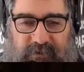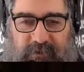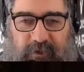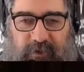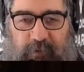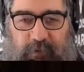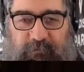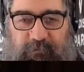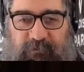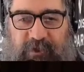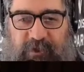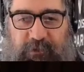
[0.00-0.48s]

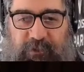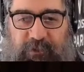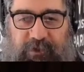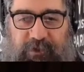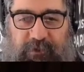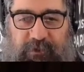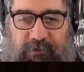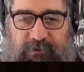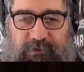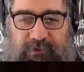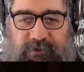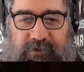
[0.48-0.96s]
Hopefully we
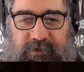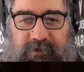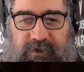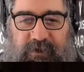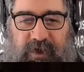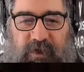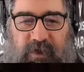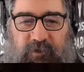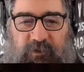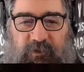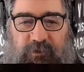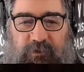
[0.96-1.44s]
don't
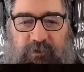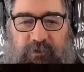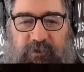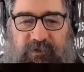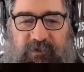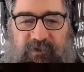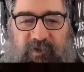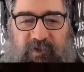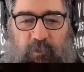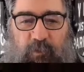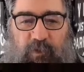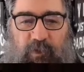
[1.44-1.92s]
encounter
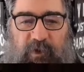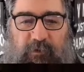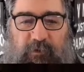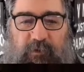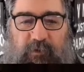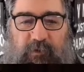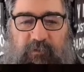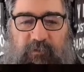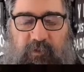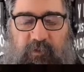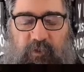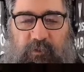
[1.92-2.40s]
it somewhere
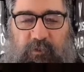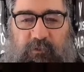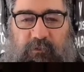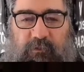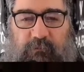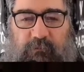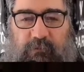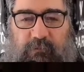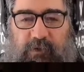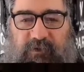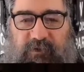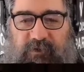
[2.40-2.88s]
in the form of
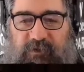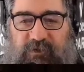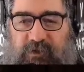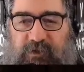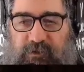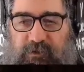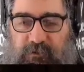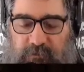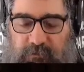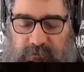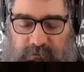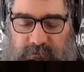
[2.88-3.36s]
a red
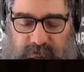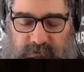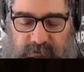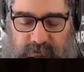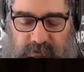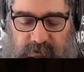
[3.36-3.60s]
signal.